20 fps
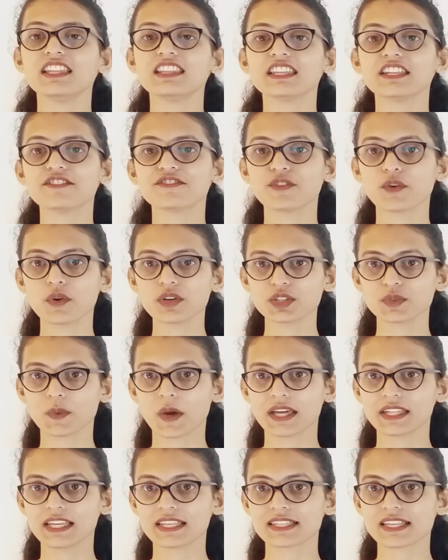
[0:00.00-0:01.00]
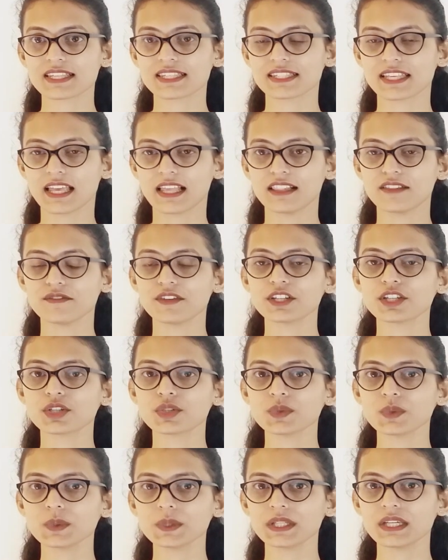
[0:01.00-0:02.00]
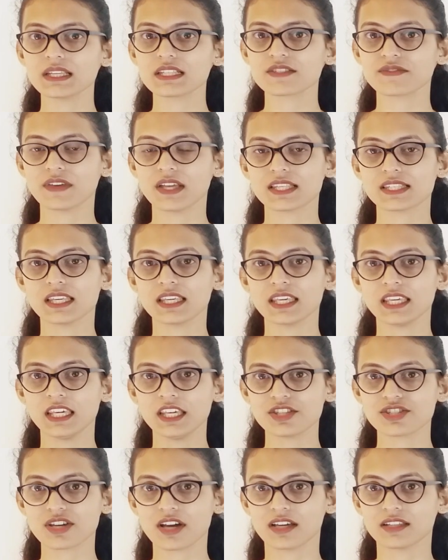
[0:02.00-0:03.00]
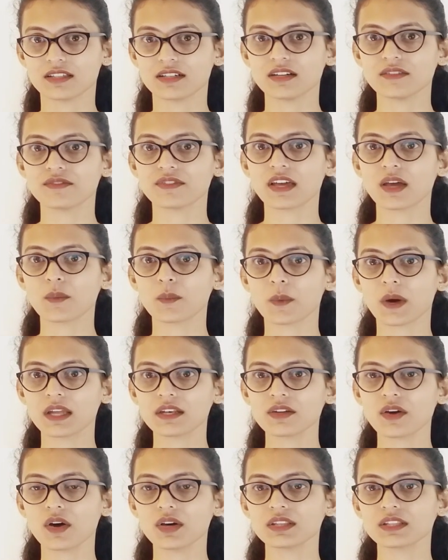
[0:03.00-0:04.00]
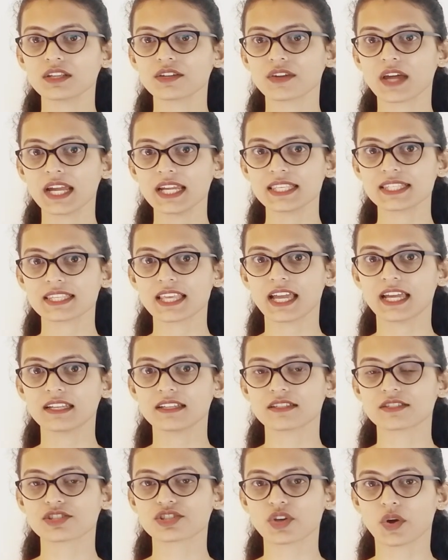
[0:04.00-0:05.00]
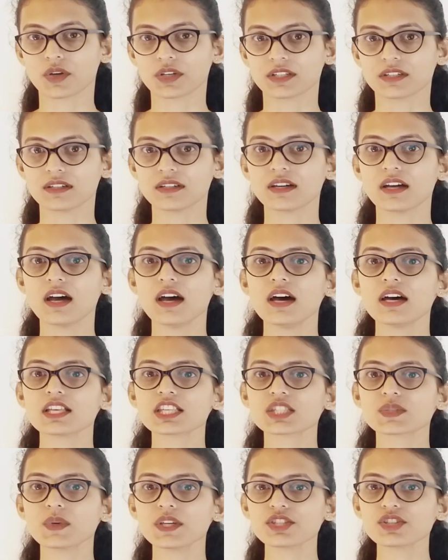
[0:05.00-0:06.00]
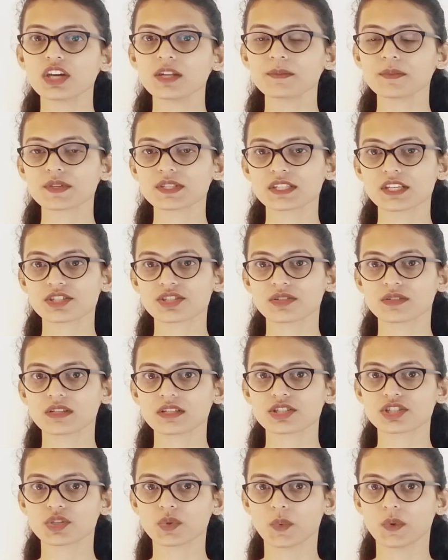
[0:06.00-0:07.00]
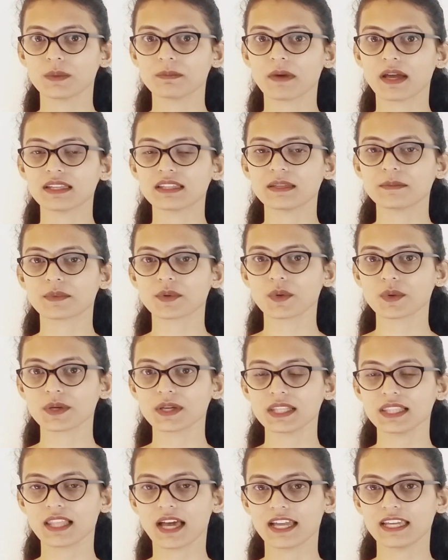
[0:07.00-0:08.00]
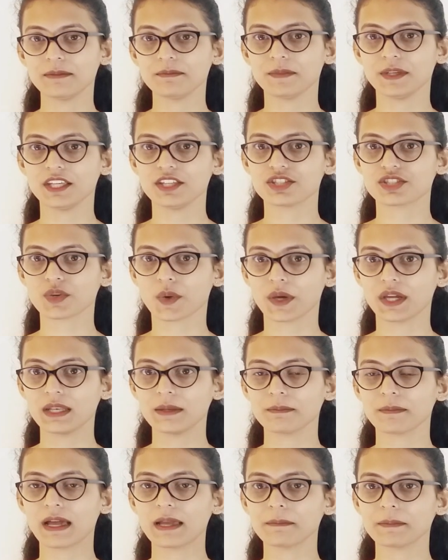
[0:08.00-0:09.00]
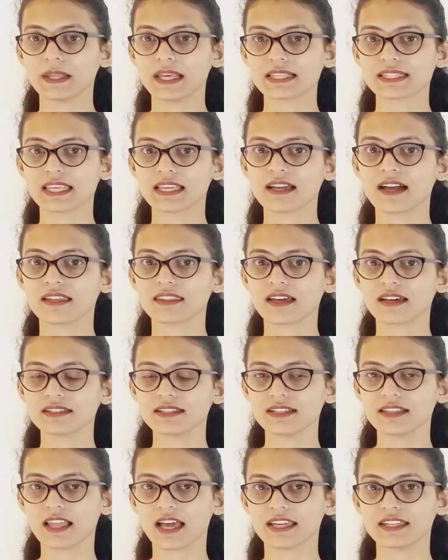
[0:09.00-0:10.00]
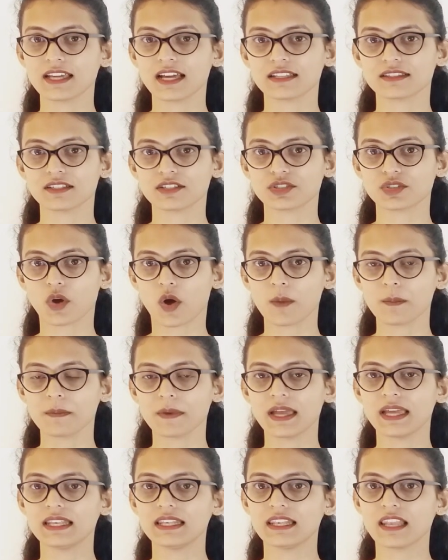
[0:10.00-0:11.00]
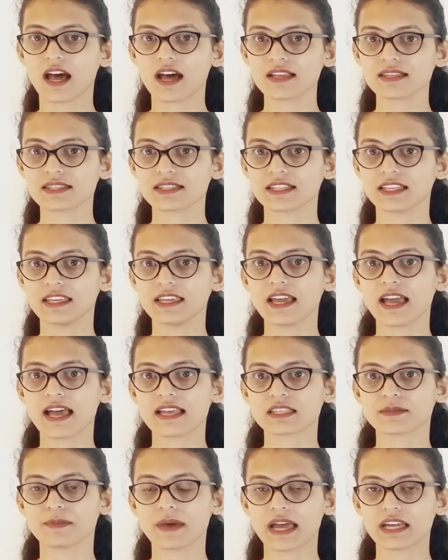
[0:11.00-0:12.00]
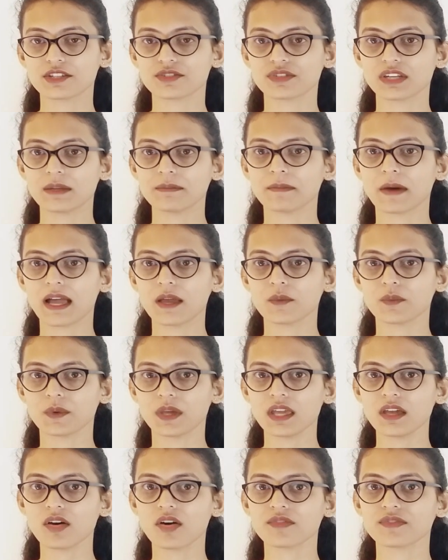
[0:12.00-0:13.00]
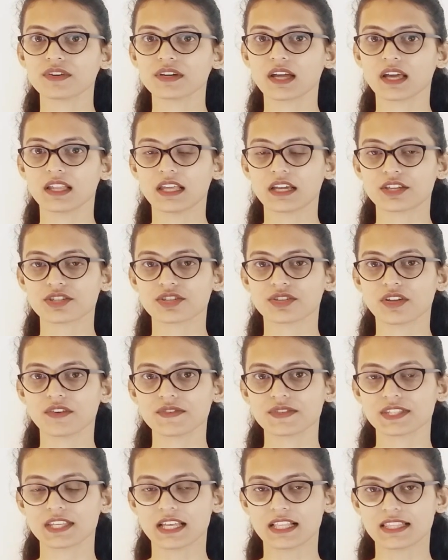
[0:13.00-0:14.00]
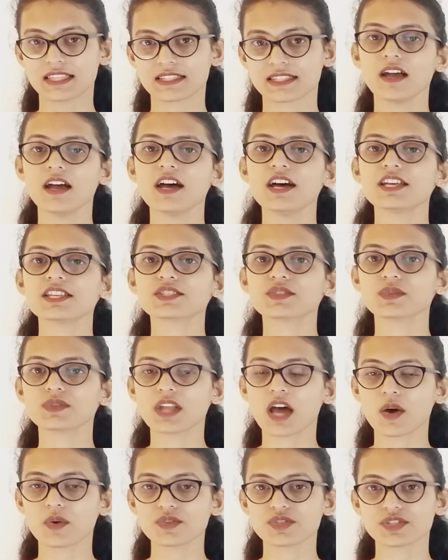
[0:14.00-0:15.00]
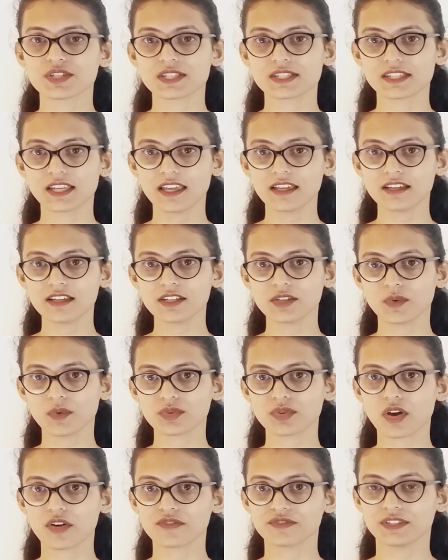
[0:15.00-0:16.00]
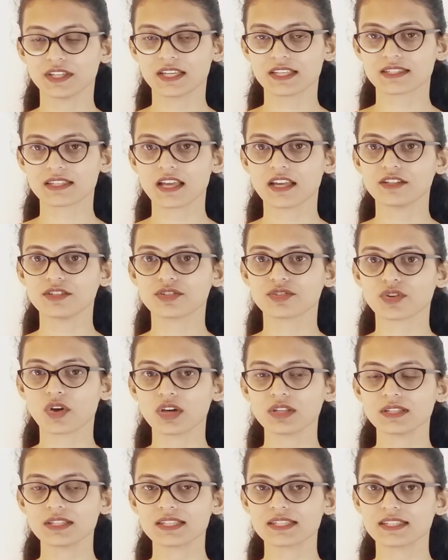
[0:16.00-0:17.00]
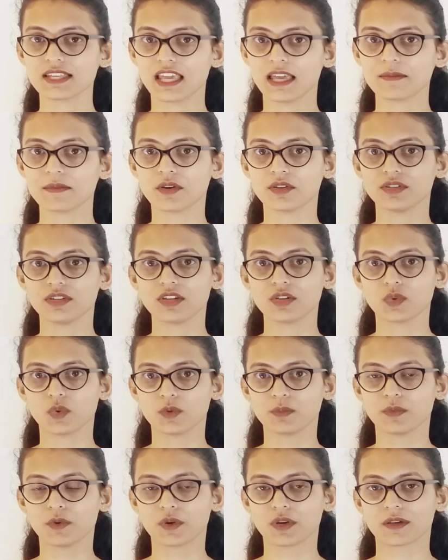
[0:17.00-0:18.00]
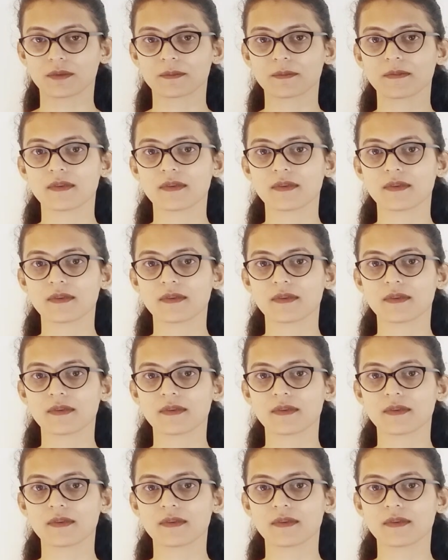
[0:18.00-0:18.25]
The fourth one is a cell with two T's facing each other where one on the right side is shorter. Switch on position is shown by the broken line being joined by placing another line at the top and lastly as battery by way of a collection of cells. So now just take a note of this and draw the same on your notebook.